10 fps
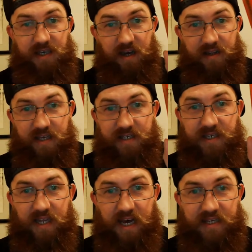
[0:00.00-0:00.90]
of these
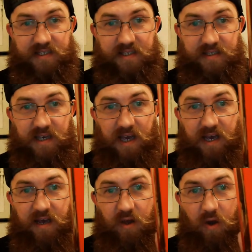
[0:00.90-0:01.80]
glasses,
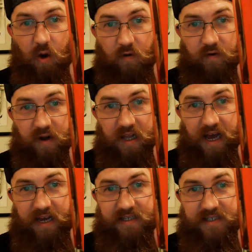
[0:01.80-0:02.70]
Culver
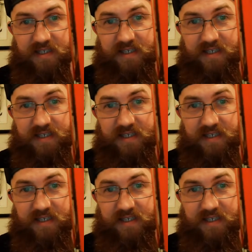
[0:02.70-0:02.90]
glass,